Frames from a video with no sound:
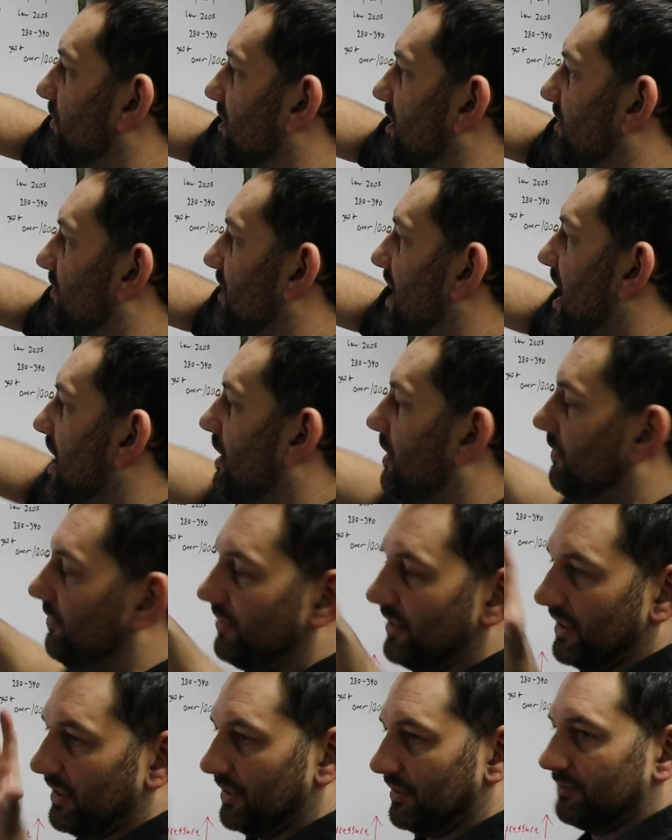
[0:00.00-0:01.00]
of the
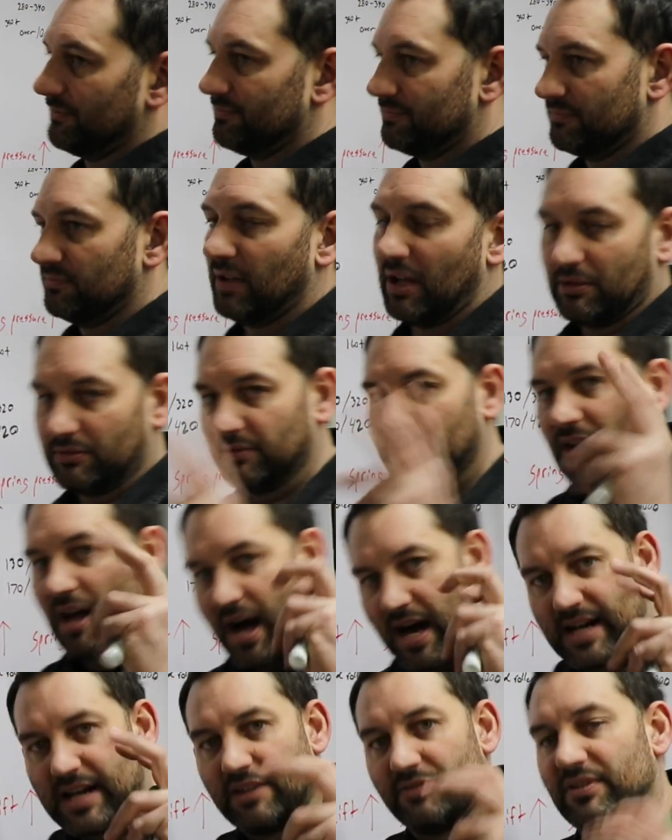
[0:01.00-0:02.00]
valve and
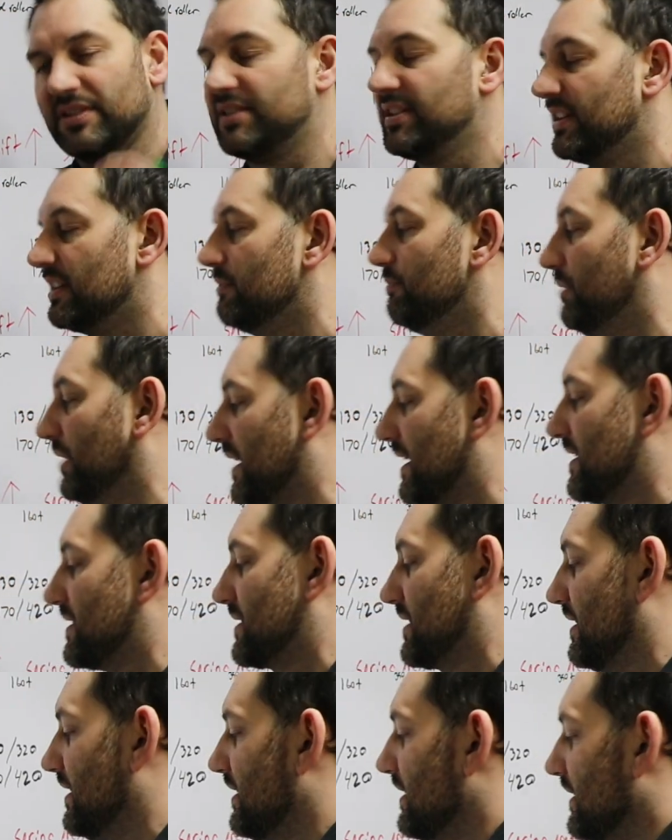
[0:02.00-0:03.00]
lock everything in
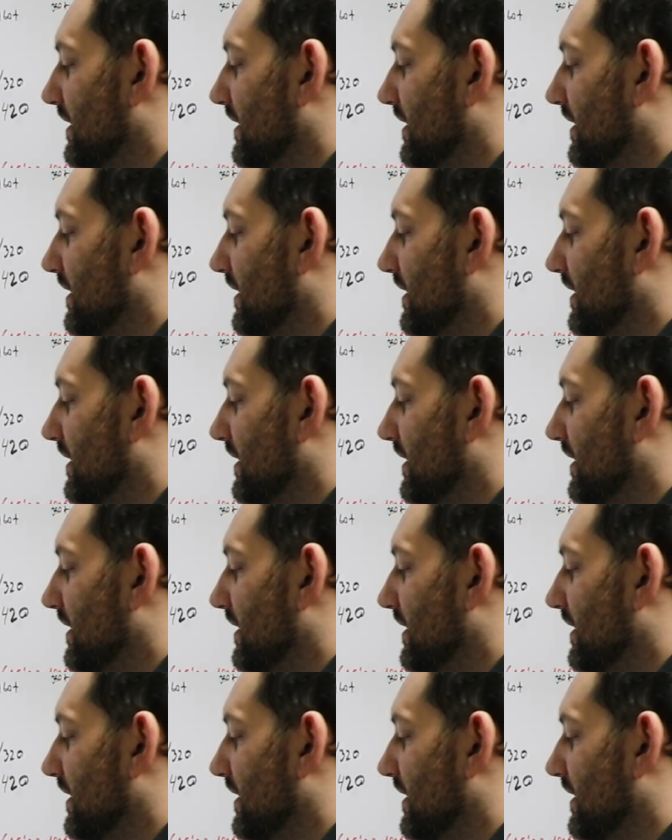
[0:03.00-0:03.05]
place.